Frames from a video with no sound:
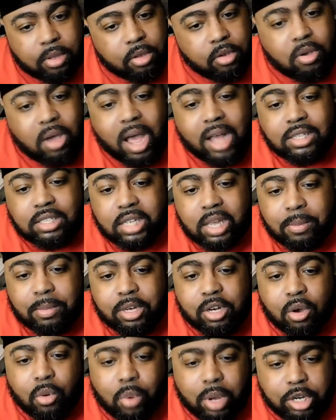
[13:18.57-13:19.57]
you guys let
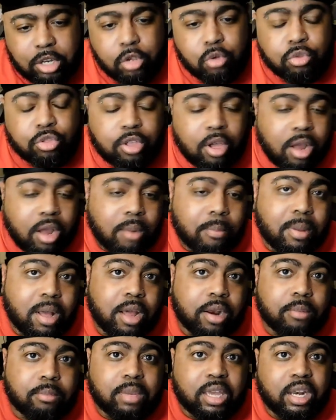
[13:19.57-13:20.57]
me know what you thought
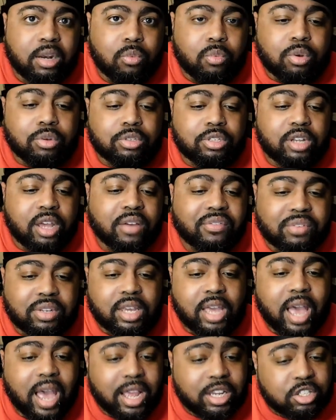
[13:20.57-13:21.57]
about it, man, and we'll
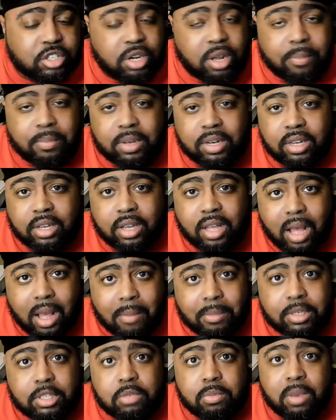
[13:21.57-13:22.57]
definitely hash it up in the
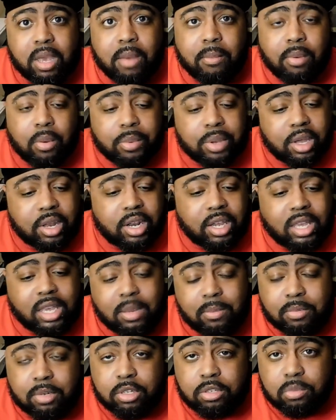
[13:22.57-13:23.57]
comments, man. But we're gonna
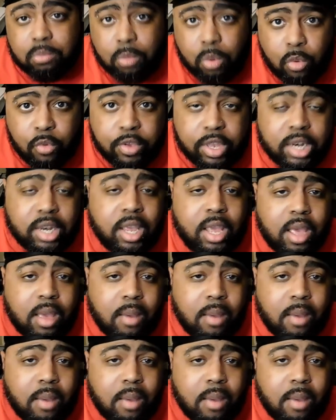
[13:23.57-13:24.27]
keep this moving.